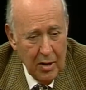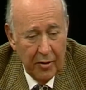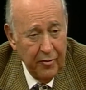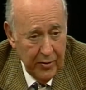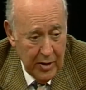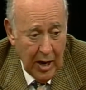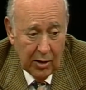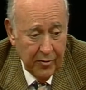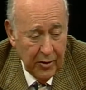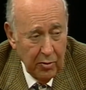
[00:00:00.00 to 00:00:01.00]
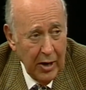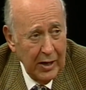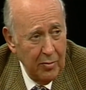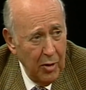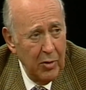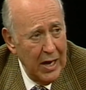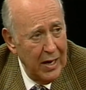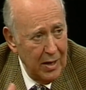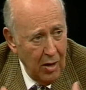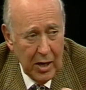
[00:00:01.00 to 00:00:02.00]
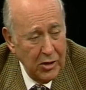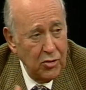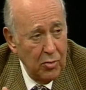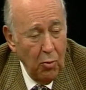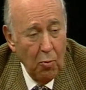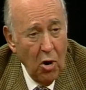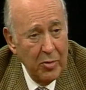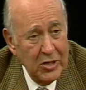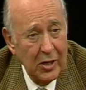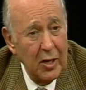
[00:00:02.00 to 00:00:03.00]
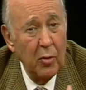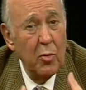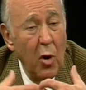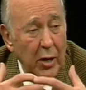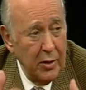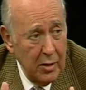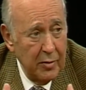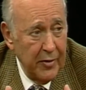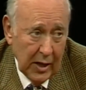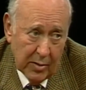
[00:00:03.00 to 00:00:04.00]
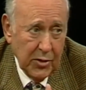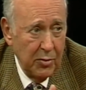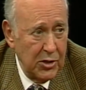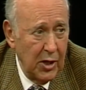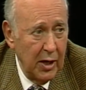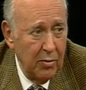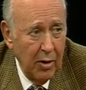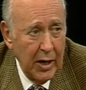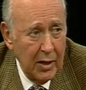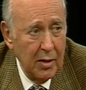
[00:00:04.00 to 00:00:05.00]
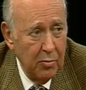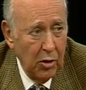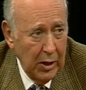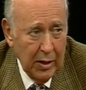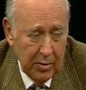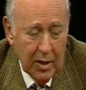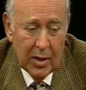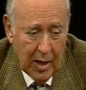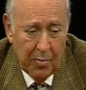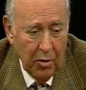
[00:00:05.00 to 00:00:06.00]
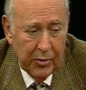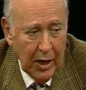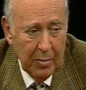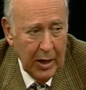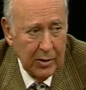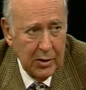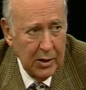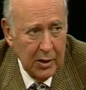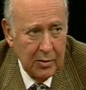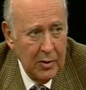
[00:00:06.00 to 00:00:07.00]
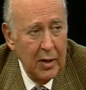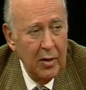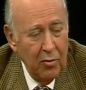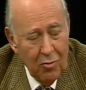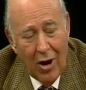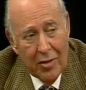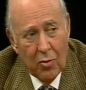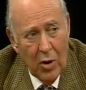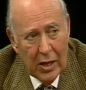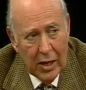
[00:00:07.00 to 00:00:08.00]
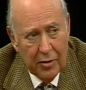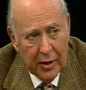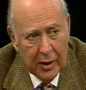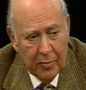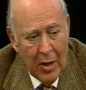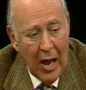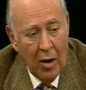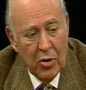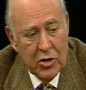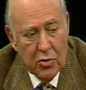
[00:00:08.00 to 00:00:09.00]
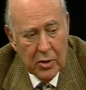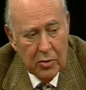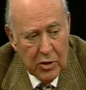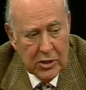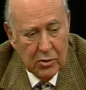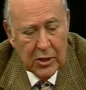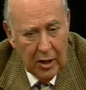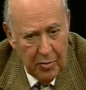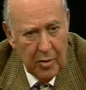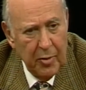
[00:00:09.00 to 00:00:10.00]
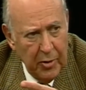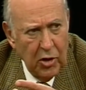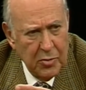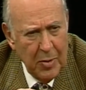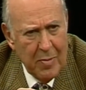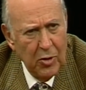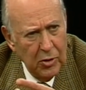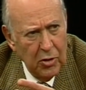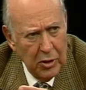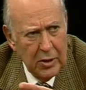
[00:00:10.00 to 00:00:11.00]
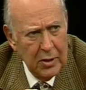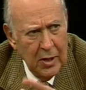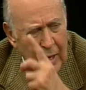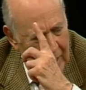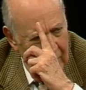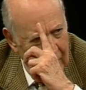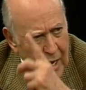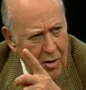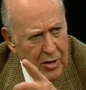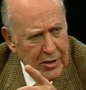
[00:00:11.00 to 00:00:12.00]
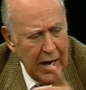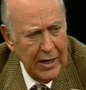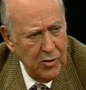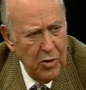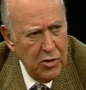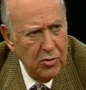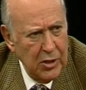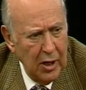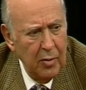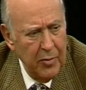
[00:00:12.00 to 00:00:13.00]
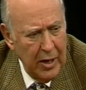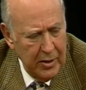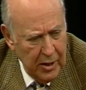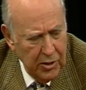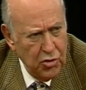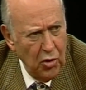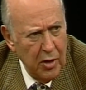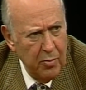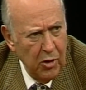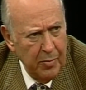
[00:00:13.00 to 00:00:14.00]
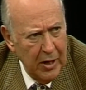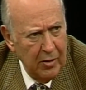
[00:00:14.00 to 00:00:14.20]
enough, not only for the record, but we had more material that we wanted to develop, so we started writing the book, and they both came out rather well, I think. And we do tell people, because people couldn't hear his accent, we do tell them that they'll enjoy the book